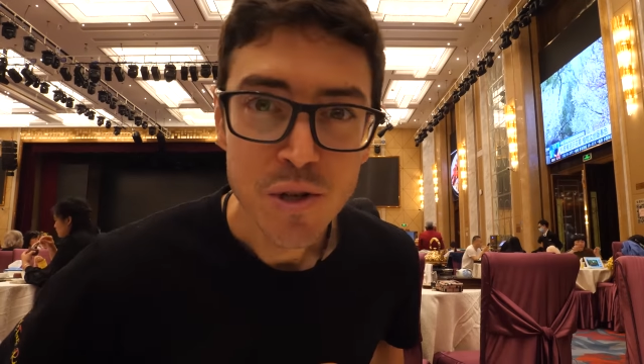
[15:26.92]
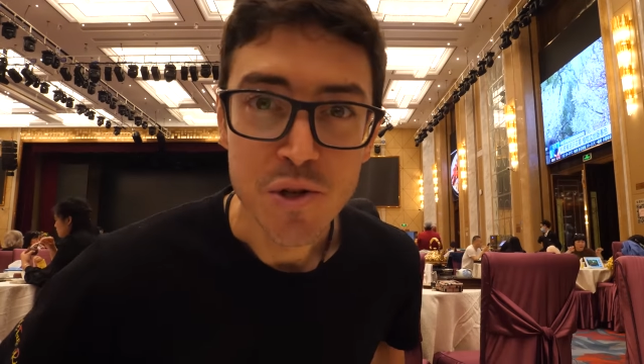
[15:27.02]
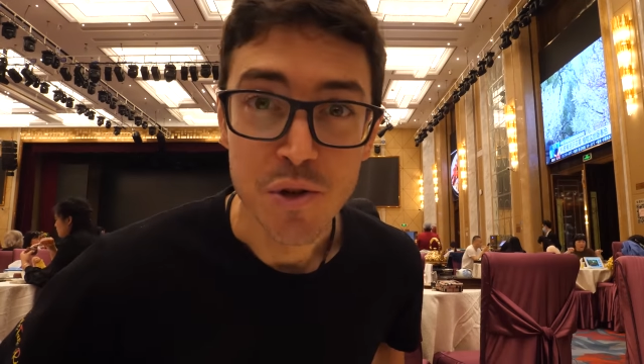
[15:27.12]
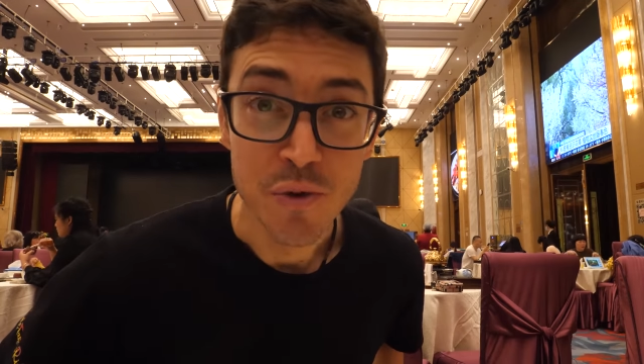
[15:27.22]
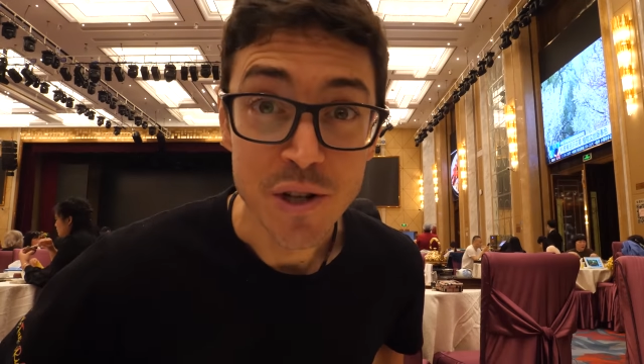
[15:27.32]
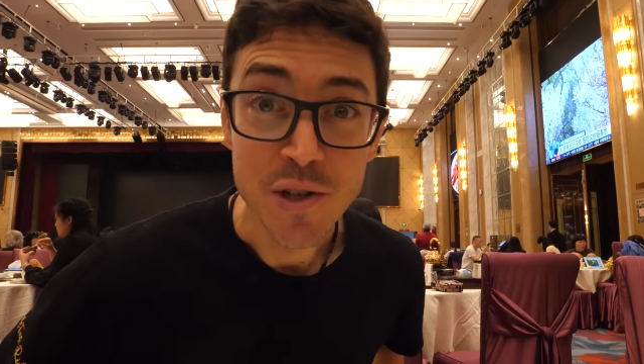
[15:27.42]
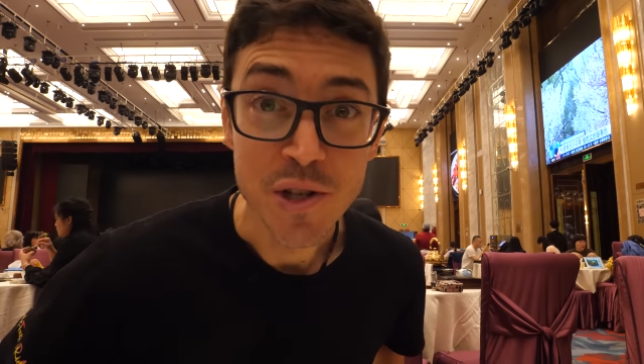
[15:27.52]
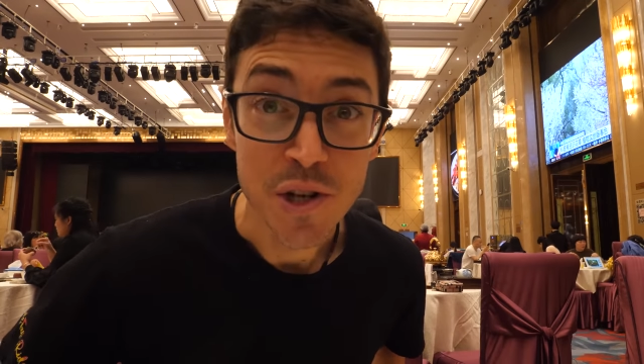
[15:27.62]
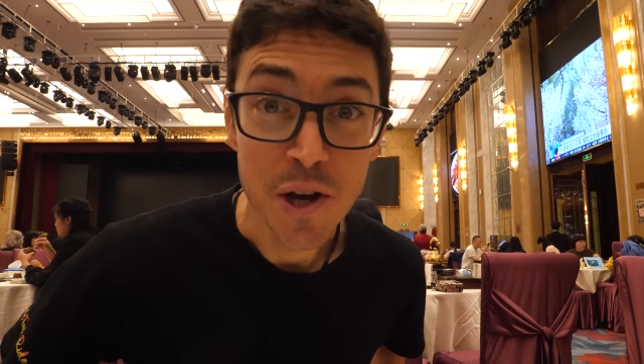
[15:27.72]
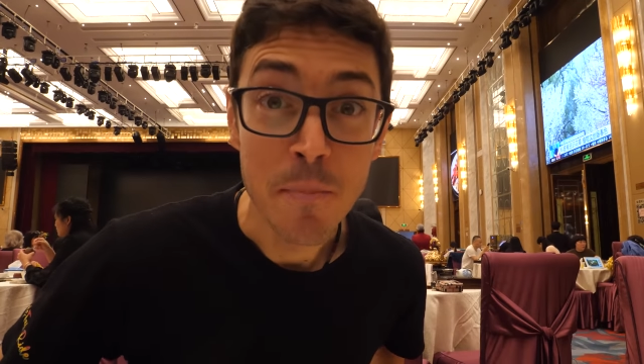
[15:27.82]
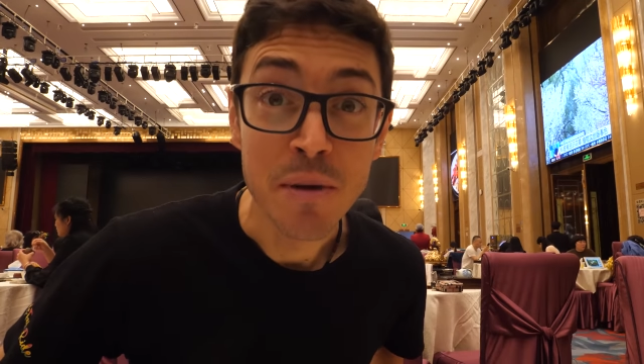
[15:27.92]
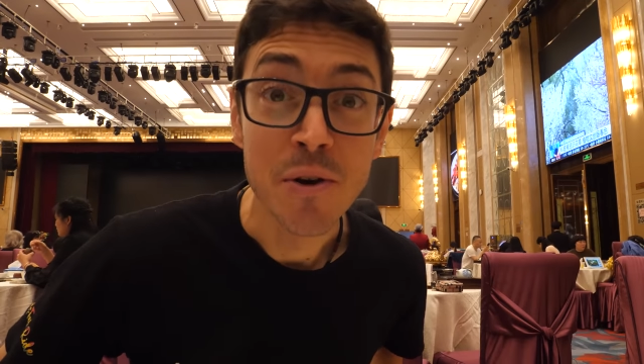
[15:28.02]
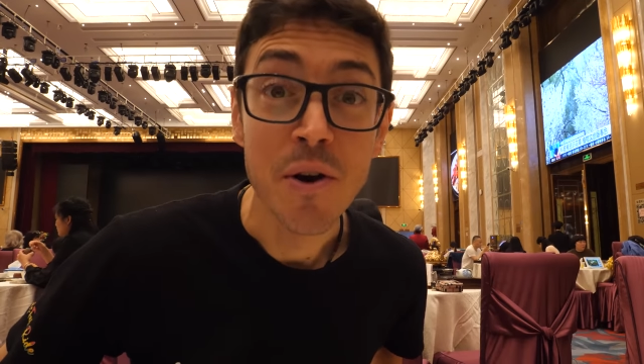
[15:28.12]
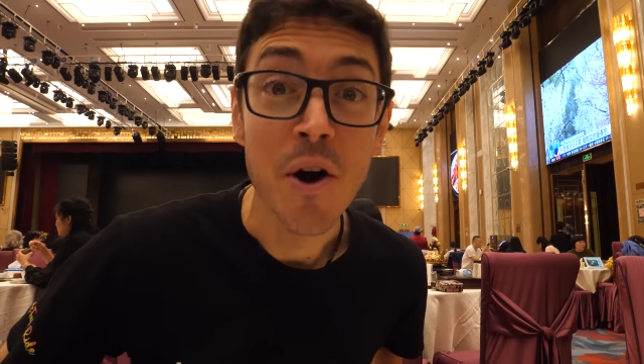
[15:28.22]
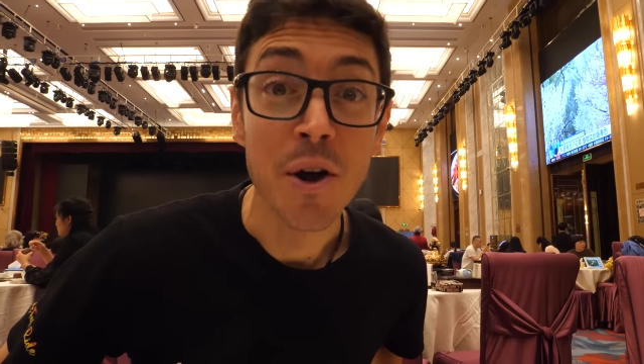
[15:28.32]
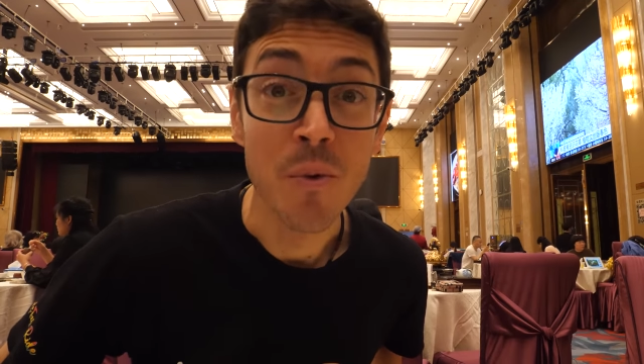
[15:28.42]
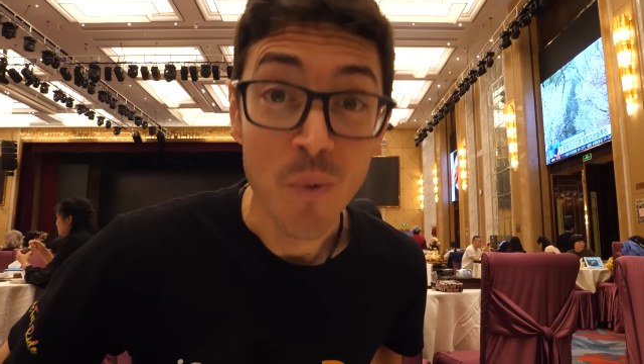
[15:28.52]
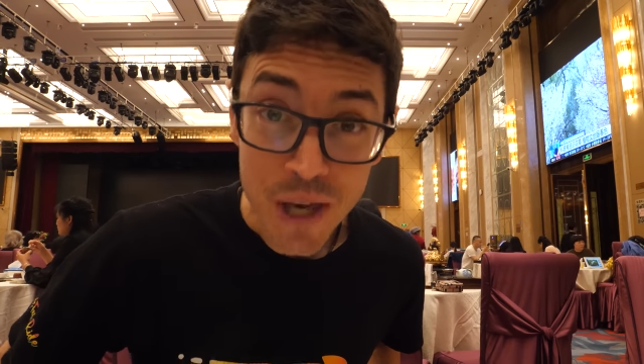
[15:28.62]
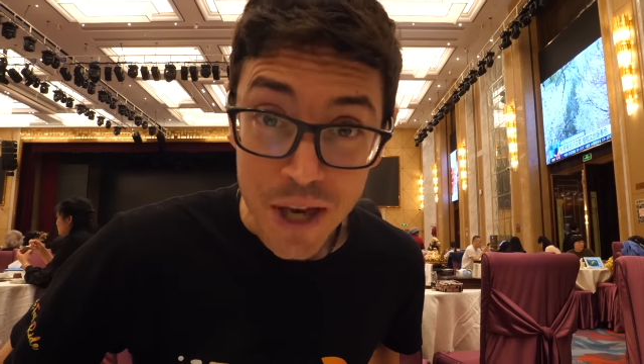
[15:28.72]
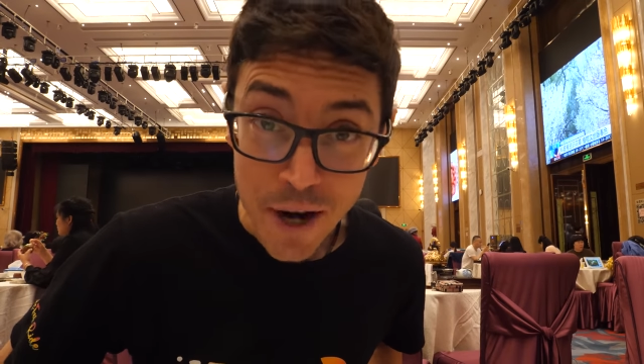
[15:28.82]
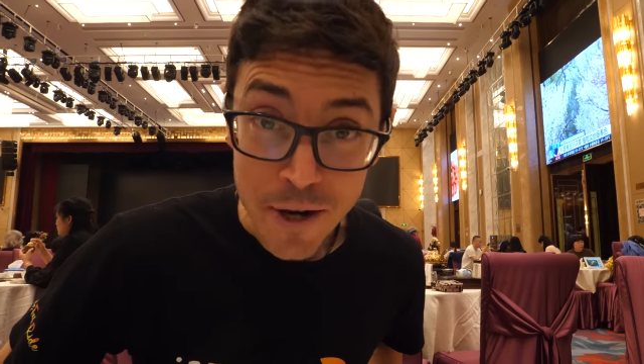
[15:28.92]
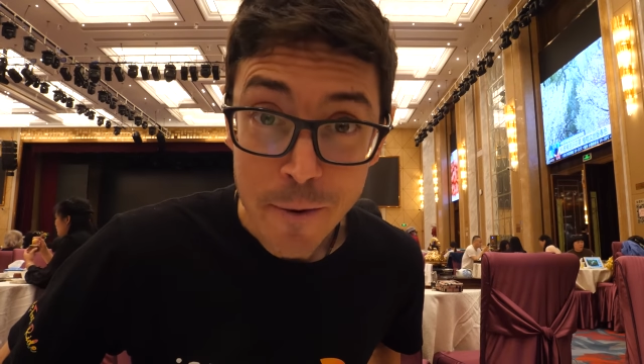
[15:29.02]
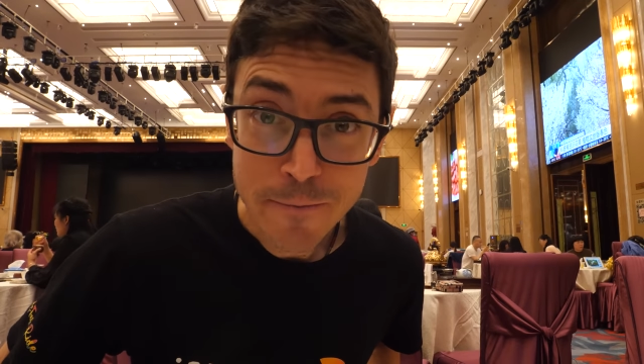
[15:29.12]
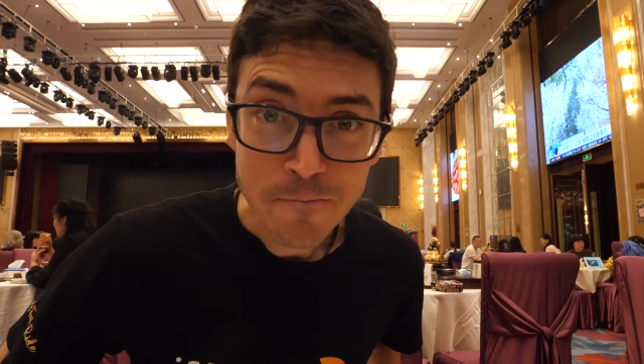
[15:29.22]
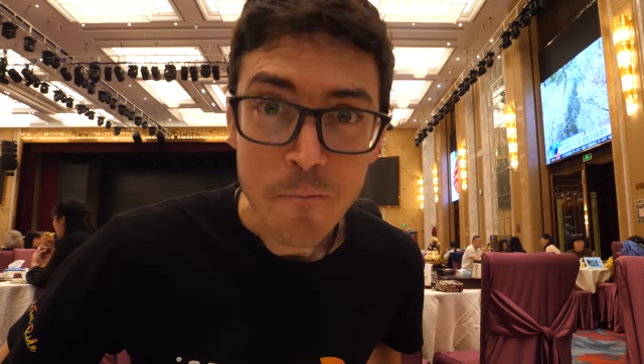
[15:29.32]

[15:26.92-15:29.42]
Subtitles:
So the reason to come here on a weekend,